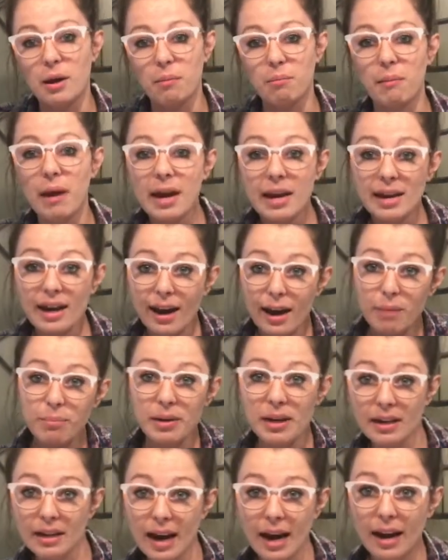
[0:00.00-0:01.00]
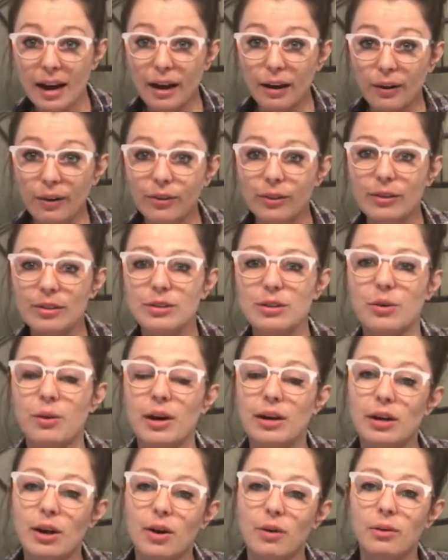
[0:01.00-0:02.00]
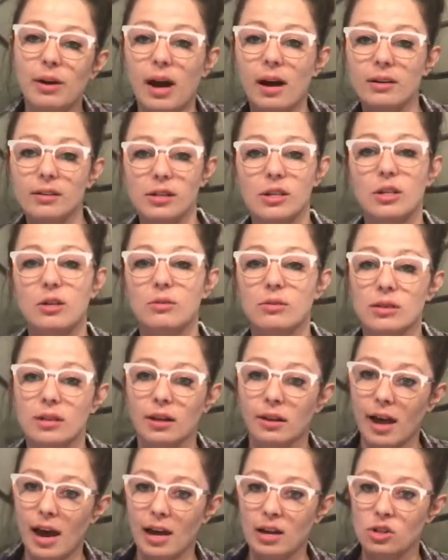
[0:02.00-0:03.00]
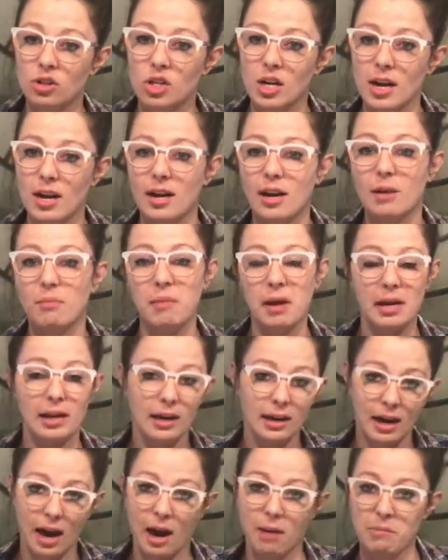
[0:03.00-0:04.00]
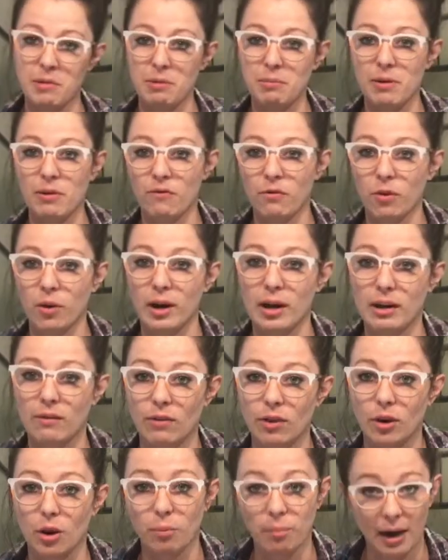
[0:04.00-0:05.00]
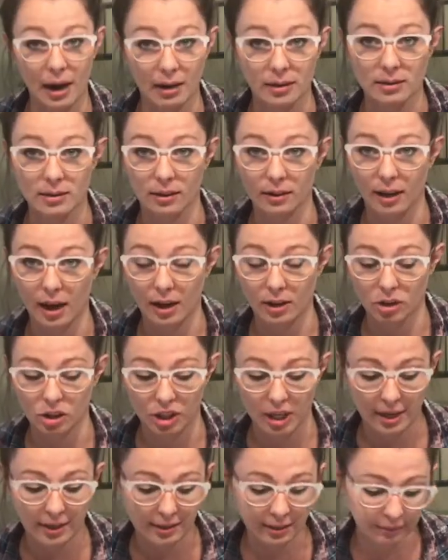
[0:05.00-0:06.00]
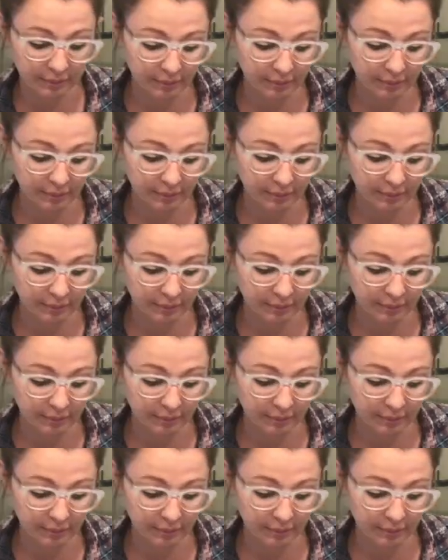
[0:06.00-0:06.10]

make copy now, so I know not to use the last sheet and make a copy before I even go past the last sheet.